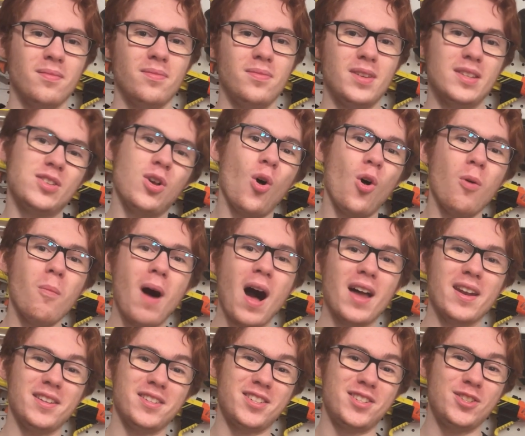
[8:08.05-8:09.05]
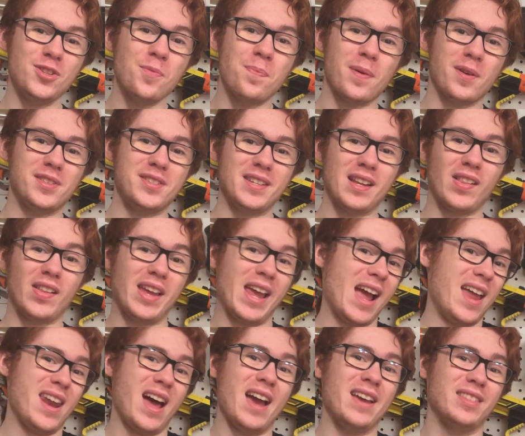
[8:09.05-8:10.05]
This whole mod is super silly,
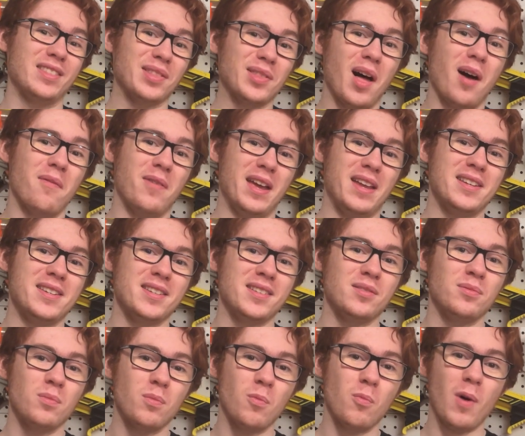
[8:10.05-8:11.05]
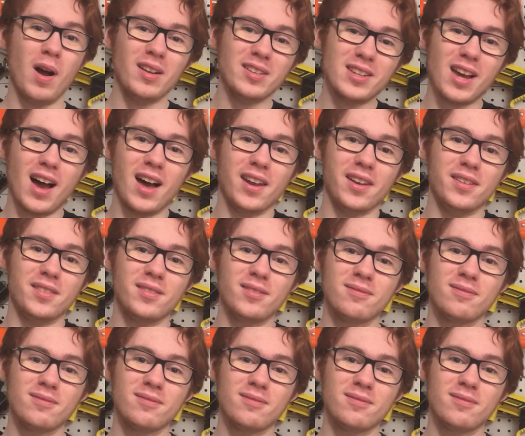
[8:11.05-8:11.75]
and I love it. Well done.